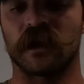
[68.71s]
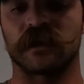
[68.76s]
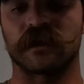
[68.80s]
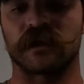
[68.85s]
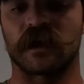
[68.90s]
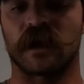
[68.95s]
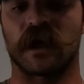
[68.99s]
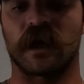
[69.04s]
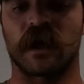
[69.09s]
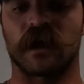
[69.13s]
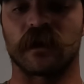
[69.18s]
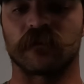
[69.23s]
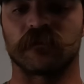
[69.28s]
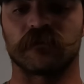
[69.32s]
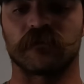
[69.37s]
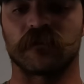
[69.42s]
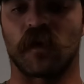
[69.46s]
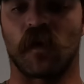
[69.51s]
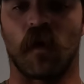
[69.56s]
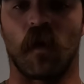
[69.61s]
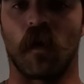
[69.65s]
It's not
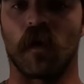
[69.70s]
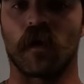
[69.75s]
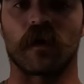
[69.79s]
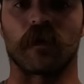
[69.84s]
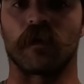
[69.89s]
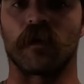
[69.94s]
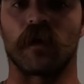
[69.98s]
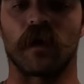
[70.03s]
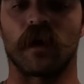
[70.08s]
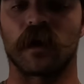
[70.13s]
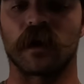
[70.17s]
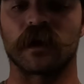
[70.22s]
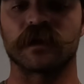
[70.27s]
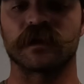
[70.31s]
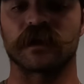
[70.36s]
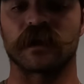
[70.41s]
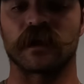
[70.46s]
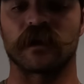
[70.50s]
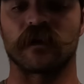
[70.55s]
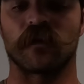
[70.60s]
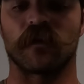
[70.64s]
horrible,
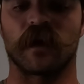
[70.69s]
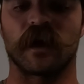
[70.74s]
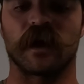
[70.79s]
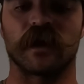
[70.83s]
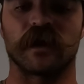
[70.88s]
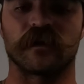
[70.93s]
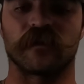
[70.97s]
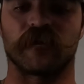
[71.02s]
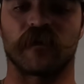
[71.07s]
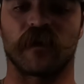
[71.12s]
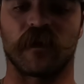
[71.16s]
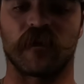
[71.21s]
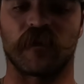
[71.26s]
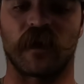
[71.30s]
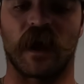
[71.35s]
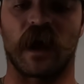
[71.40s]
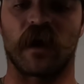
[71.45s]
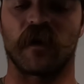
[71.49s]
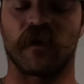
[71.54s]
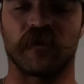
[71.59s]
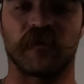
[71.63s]
honestly, in the way of
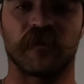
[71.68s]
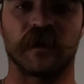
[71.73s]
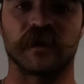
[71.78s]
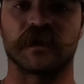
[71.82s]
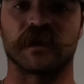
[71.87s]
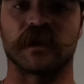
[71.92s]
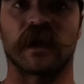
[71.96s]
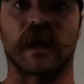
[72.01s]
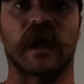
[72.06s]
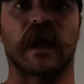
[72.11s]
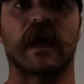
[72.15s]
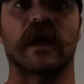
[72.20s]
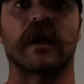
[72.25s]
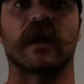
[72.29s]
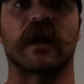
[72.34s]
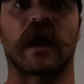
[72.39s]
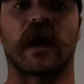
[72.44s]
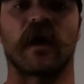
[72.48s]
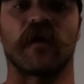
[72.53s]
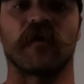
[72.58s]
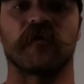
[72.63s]
how it fits in the hand
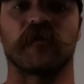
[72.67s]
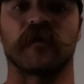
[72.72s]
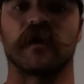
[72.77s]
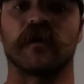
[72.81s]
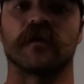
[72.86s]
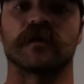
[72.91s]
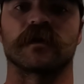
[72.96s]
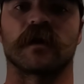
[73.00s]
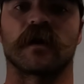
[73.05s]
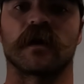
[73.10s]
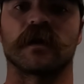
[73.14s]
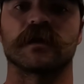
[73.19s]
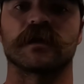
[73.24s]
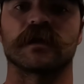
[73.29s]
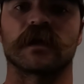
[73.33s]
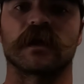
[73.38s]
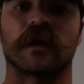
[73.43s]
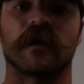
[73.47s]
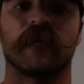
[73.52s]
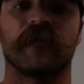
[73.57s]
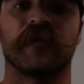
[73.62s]
and how it feels,
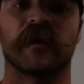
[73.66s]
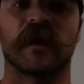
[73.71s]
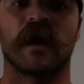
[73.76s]
honestly.